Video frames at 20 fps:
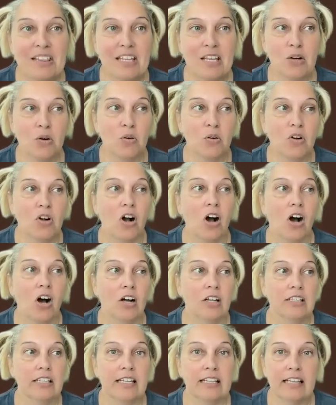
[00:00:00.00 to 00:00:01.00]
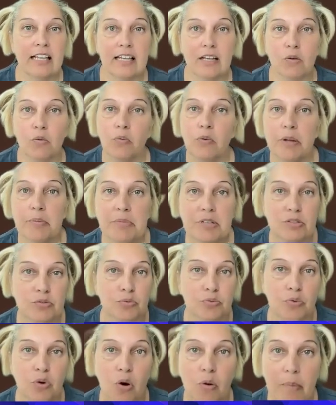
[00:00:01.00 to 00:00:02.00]
They don't call it like women's
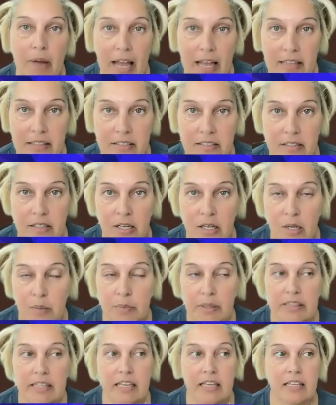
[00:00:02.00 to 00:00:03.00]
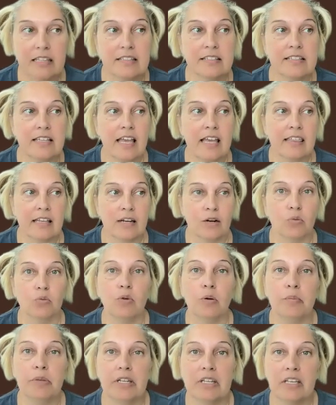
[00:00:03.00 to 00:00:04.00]
romance, but they can say that a
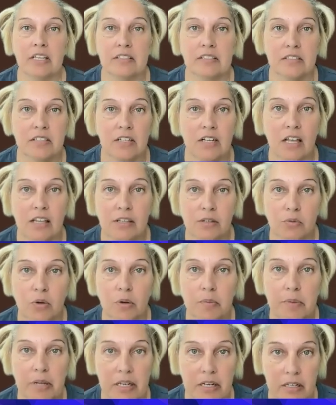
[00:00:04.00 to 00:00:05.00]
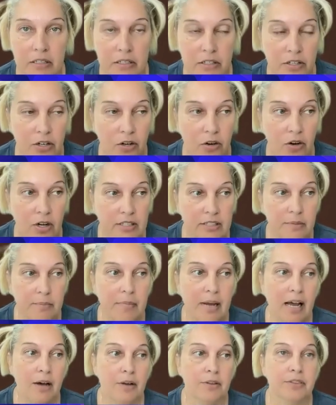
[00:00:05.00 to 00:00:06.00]
woman kissed another woman, you know, on the
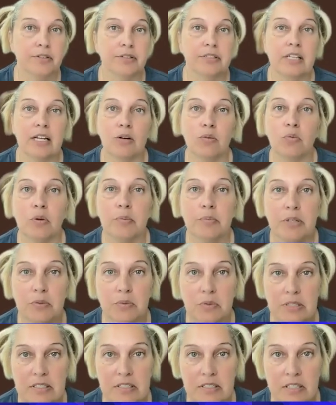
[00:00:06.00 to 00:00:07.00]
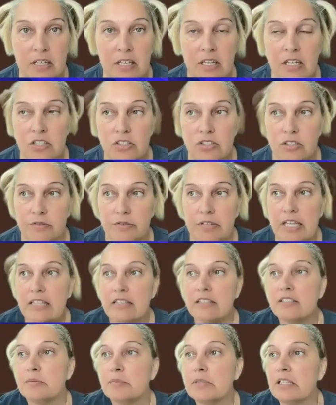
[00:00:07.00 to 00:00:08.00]
mouth, or that a woman was sort of
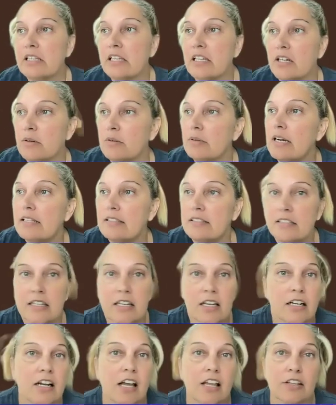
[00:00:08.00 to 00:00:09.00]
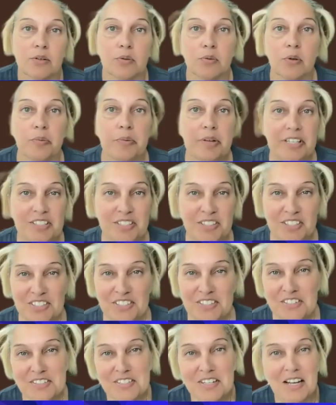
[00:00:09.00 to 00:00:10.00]
intimately caressing another woman. So
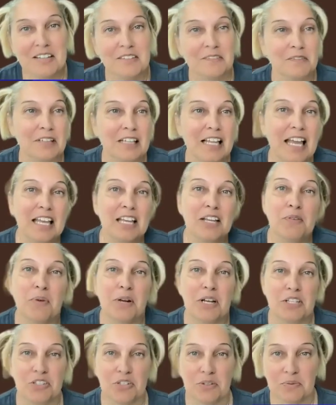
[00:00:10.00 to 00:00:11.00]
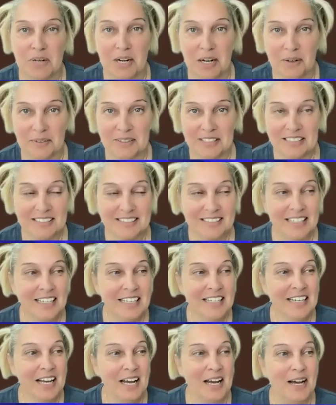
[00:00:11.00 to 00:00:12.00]
there's this kind of language around it,
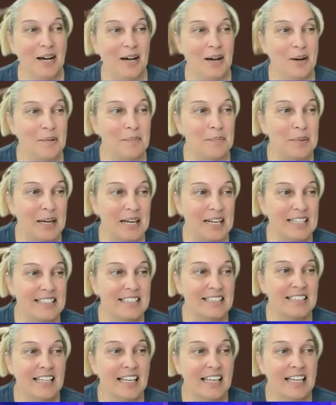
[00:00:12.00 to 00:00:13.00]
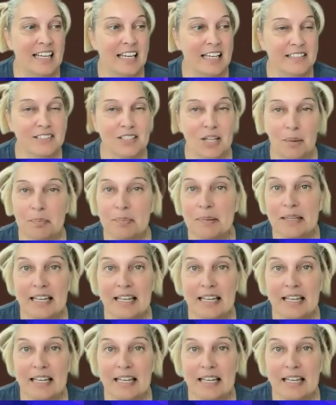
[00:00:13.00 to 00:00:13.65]
but it's not